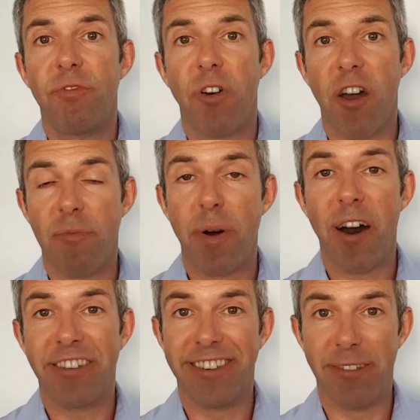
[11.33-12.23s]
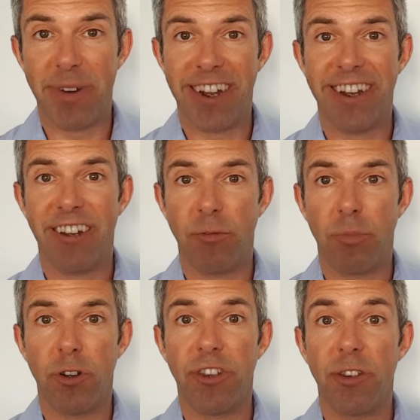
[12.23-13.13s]
five parts of the meditation
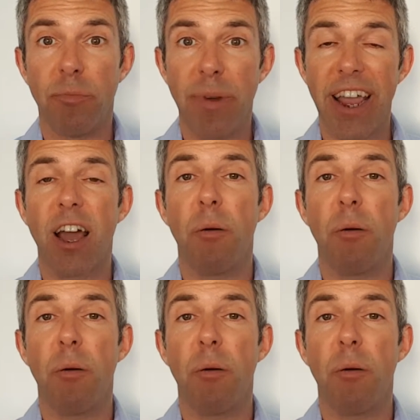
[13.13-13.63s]
process make